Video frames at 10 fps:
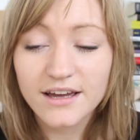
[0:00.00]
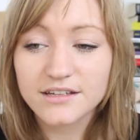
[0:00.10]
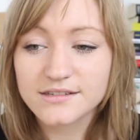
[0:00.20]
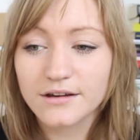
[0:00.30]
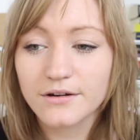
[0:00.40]

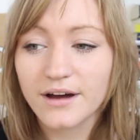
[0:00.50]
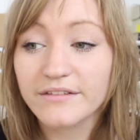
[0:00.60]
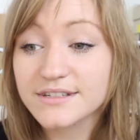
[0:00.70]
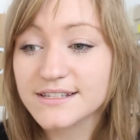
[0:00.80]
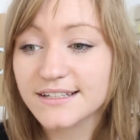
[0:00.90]
So
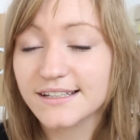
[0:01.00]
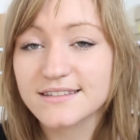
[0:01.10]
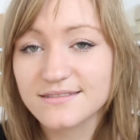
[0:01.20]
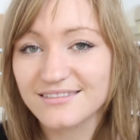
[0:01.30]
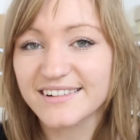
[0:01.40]
obviously
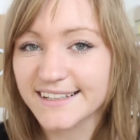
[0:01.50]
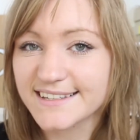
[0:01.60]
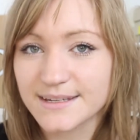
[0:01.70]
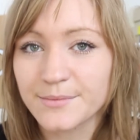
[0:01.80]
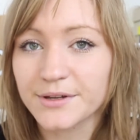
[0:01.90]
it's really
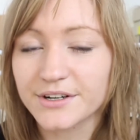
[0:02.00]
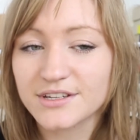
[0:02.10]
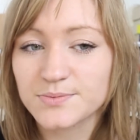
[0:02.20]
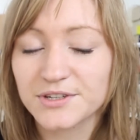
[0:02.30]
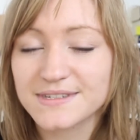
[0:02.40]
similar
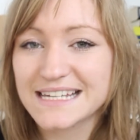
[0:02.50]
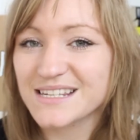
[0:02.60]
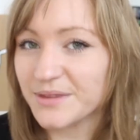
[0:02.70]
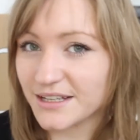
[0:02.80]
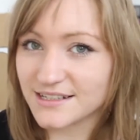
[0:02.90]
because when you say
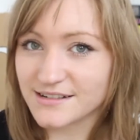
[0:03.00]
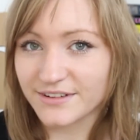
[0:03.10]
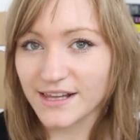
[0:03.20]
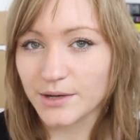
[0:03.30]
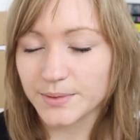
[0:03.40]
something in a
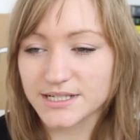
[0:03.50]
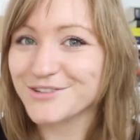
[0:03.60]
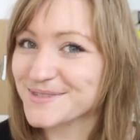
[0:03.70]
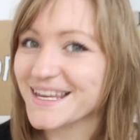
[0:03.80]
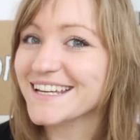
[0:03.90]
different language
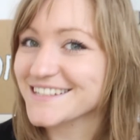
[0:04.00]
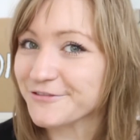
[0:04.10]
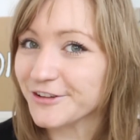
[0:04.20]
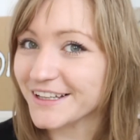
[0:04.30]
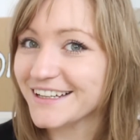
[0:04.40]
you say it
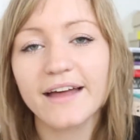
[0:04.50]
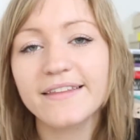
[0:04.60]
differently.